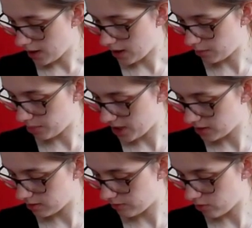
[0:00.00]
and in
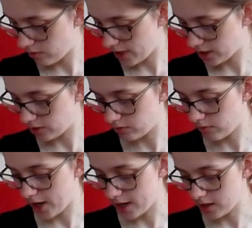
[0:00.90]
place of oriental
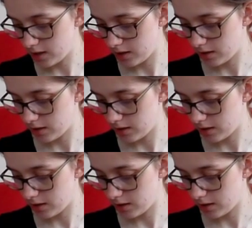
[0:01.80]
red